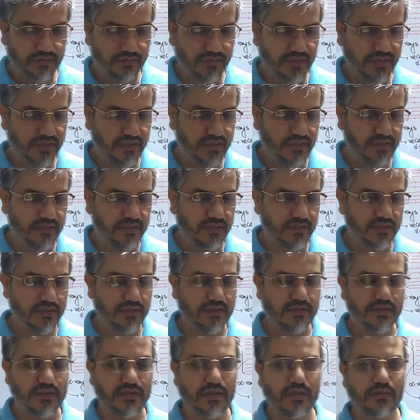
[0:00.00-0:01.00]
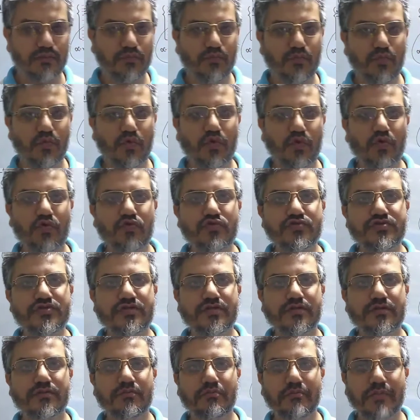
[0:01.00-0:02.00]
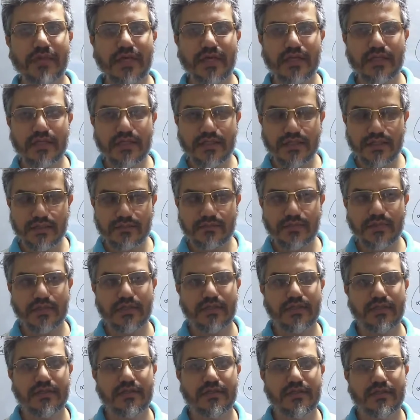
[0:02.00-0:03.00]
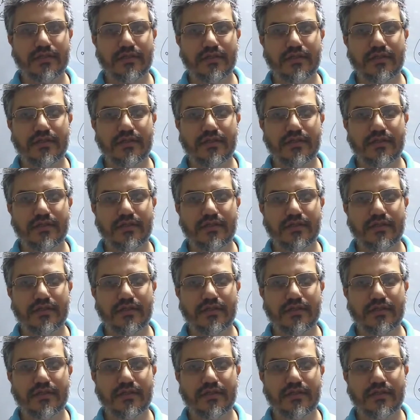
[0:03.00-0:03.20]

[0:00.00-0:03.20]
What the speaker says: being the most malleable